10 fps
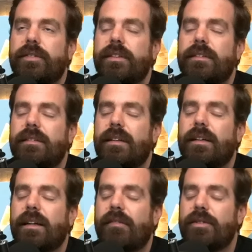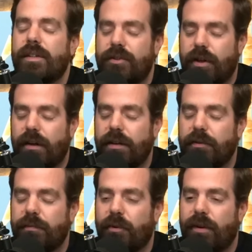since Charlie
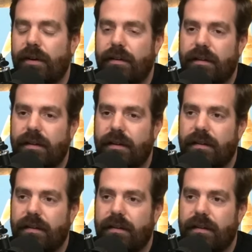was born,